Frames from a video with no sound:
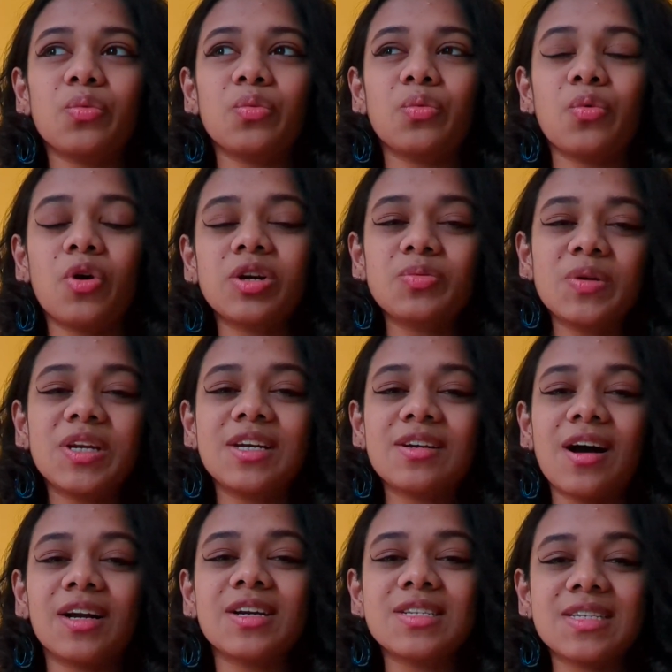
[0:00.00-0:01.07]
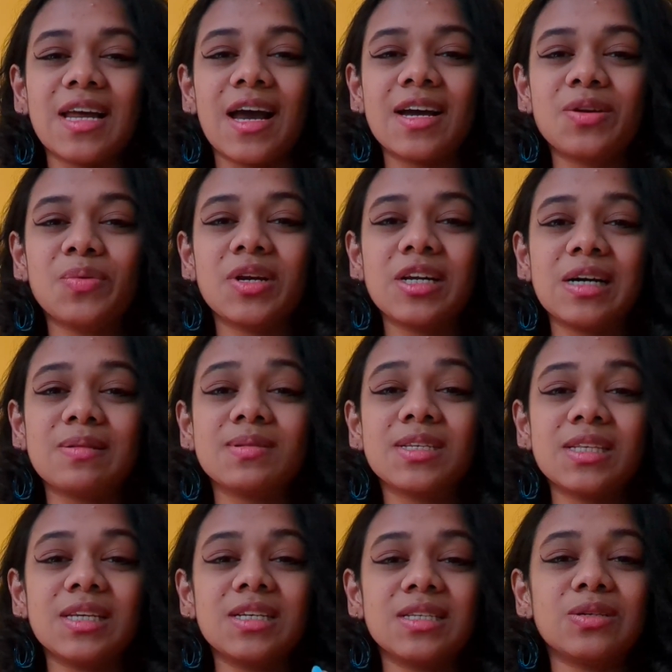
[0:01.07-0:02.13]
what we need to understand when it comes to
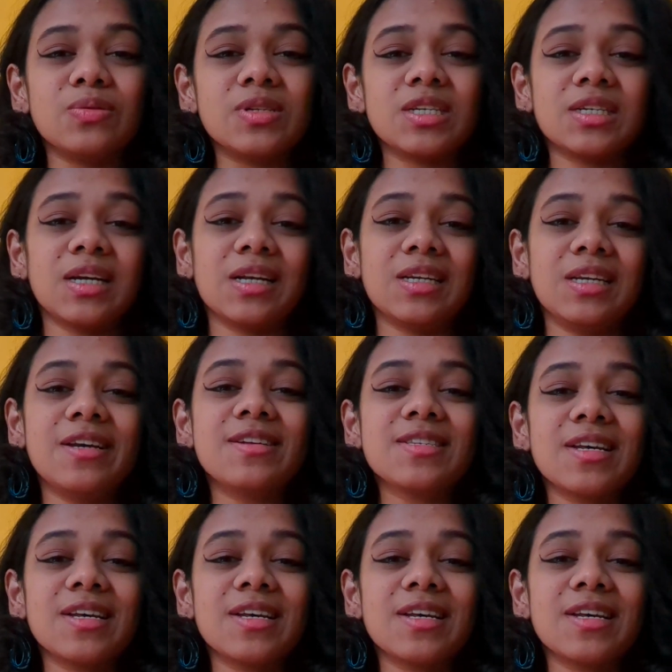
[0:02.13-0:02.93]
these tools and techniques